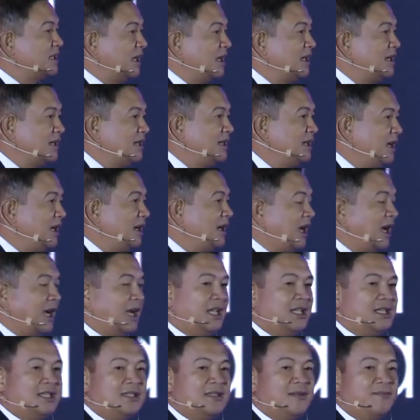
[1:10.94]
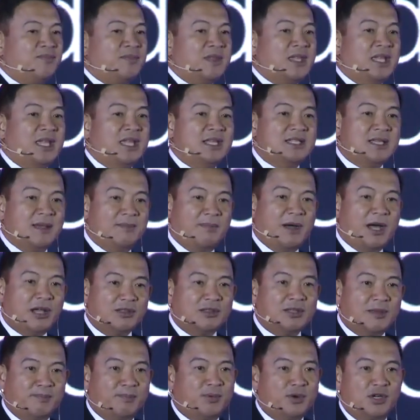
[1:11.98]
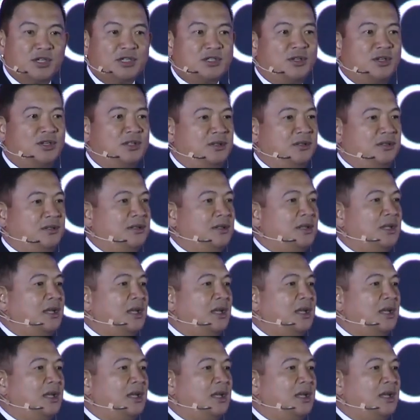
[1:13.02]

I realize it's about the person.